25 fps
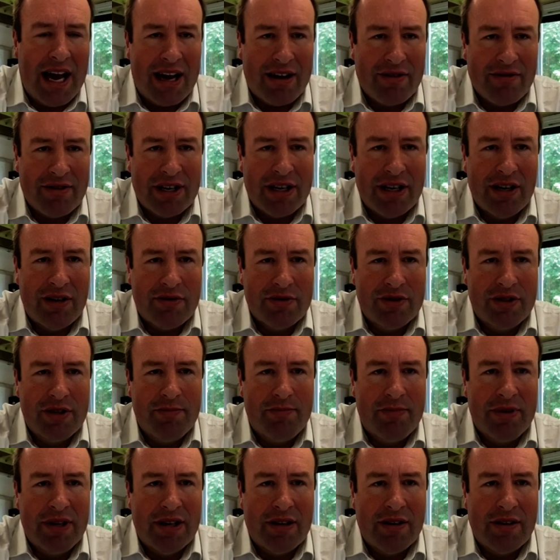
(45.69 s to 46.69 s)

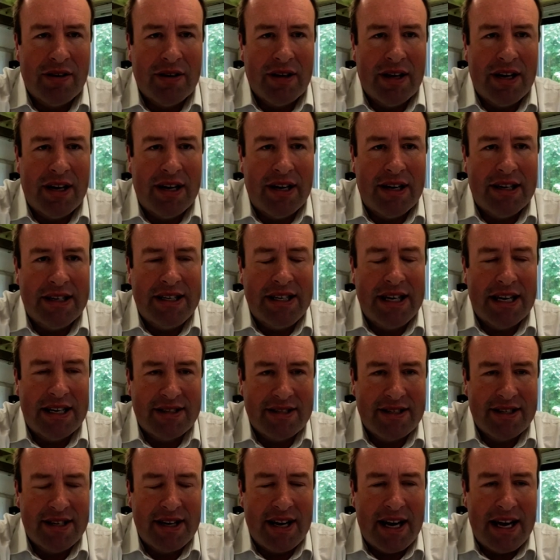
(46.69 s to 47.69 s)
agriculture bill uh,
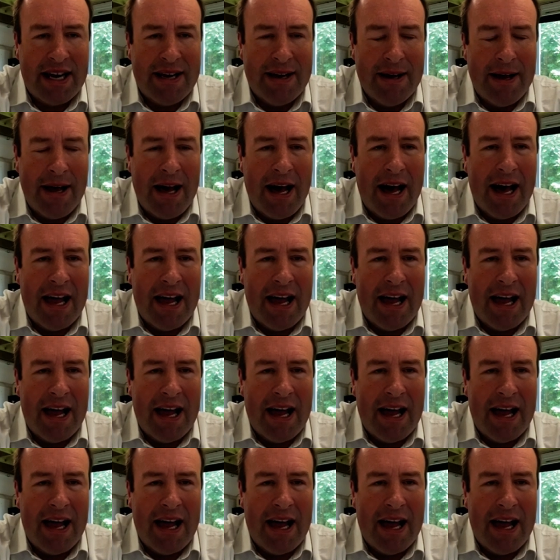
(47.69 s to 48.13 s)
yesterday,